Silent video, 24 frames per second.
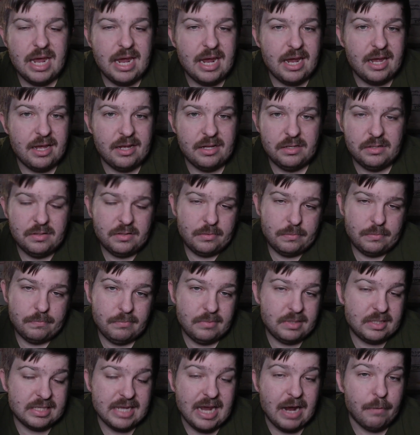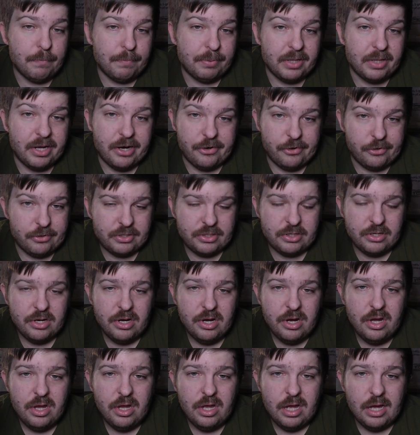and scout players
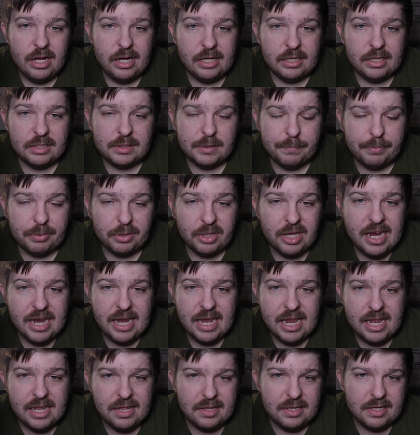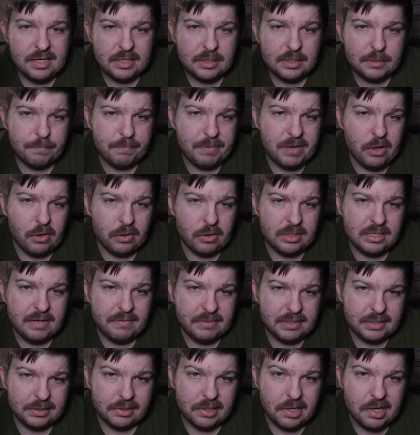uh, to play in this
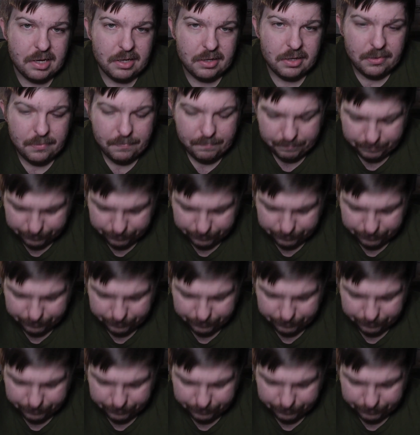PR7's league.